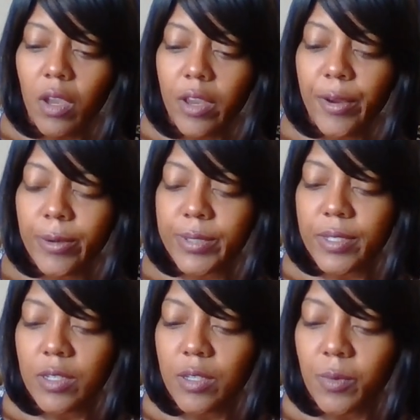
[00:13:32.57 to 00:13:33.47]
here's
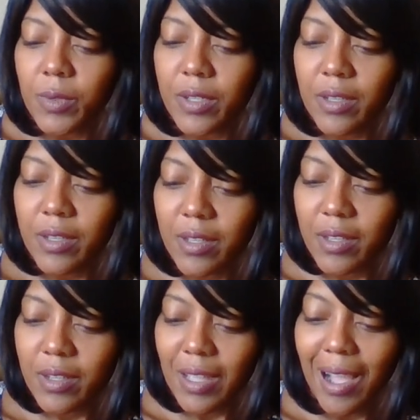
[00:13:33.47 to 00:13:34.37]
a good one.
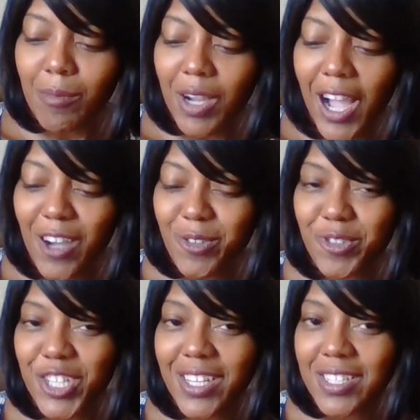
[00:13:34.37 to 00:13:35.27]
I'm going to call you
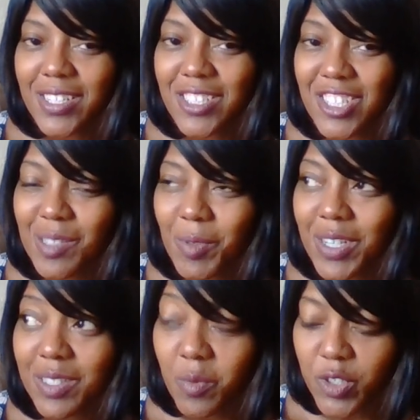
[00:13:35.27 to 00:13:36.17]
JT just
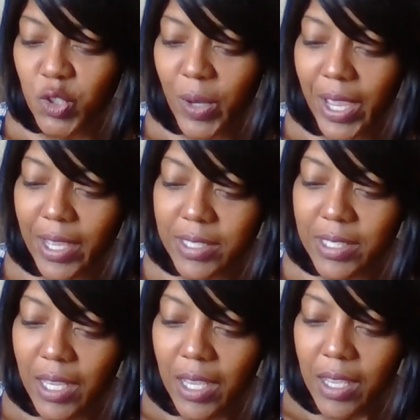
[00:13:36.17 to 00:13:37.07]
because of what you
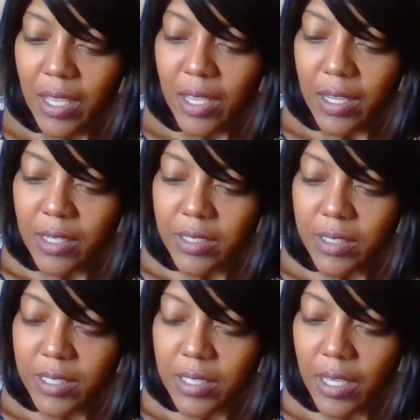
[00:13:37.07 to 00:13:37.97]
asked.
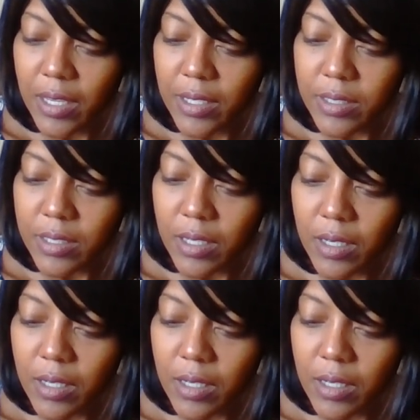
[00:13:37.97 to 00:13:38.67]
It says,